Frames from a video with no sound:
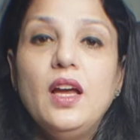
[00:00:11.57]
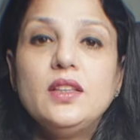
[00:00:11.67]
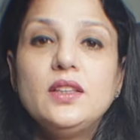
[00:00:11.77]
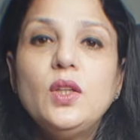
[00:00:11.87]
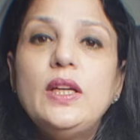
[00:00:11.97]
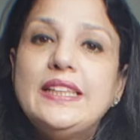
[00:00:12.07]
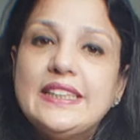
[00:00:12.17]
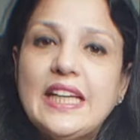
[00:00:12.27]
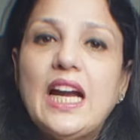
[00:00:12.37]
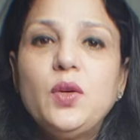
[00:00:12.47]
So, let's
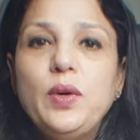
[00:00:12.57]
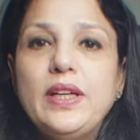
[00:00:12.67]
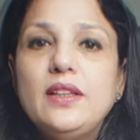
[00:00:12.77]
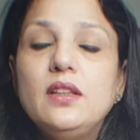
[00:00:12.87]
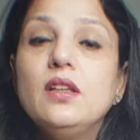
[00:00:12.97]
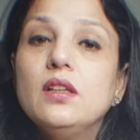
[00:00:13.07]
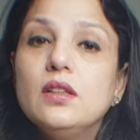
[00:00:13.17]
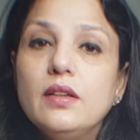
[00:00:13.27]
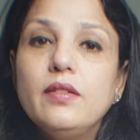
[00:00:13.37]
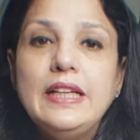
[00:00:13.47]
start with
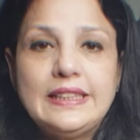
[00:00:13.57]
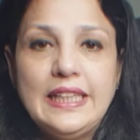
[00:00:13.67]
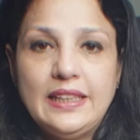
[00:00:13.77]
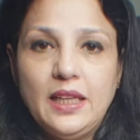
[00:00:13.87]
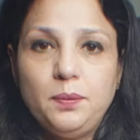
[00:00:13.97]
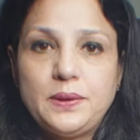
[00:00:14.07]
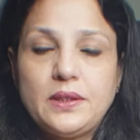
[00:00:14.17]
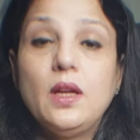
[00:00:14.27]
listening tips.